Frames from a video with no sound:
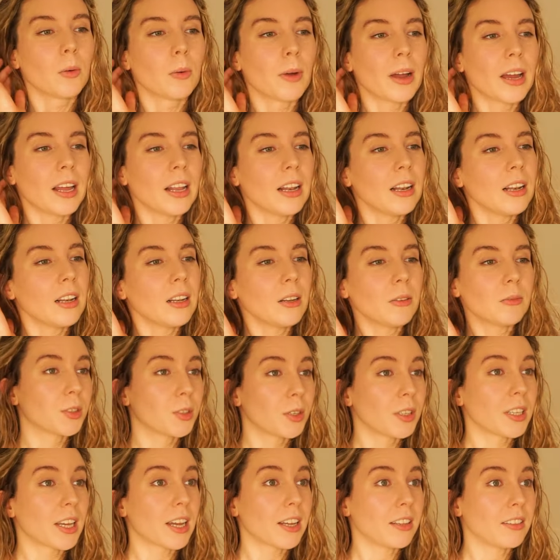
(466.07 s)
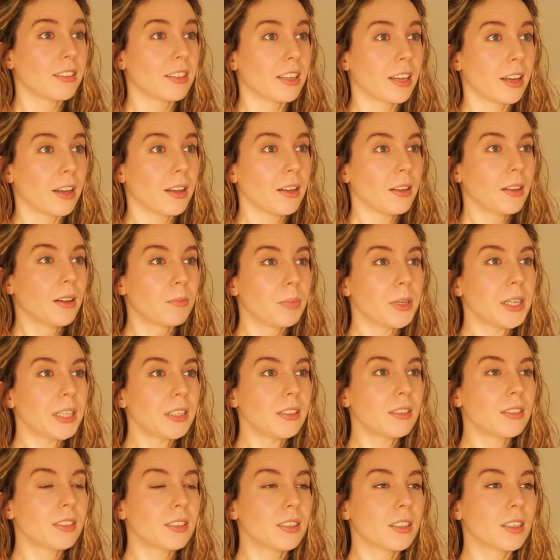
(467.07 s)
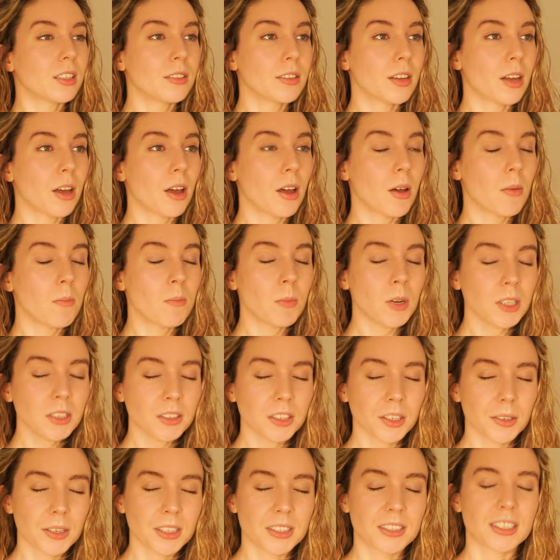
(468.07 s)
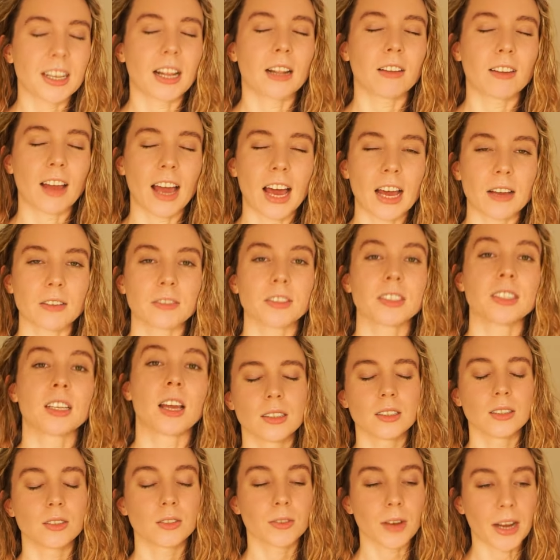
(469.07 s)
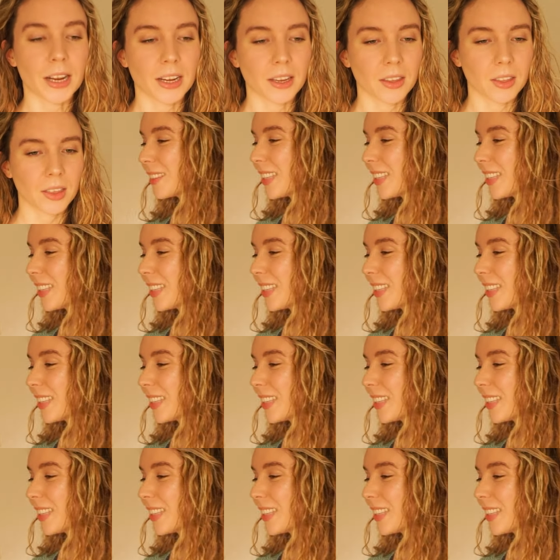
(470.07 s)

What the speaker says: Well, good idea, but the motor itself has strength.